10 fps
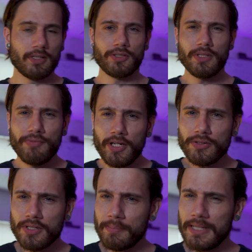So this video
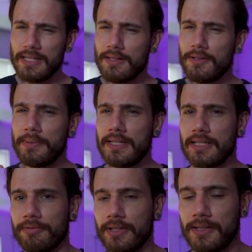is going to be a little bit
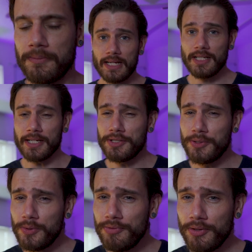different. As like
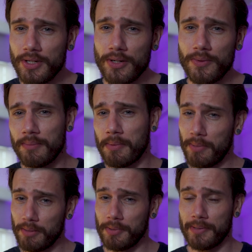two of you know, I'm a
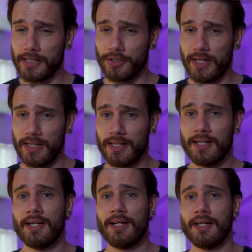barber by trade.
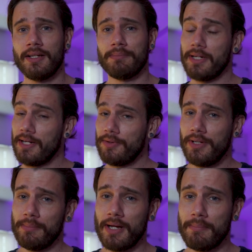But not
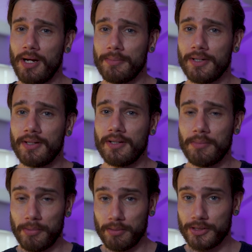only am I a barber, I'm
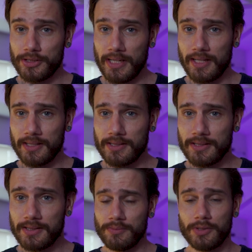a barber stylist,
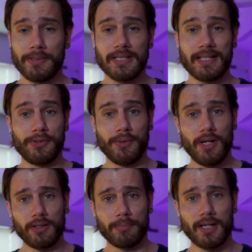which means I can do
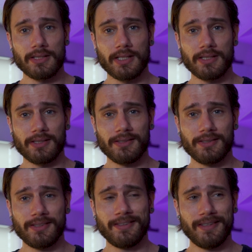color
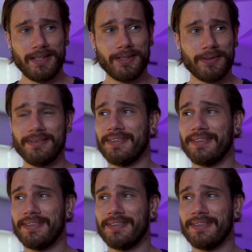processing. I know.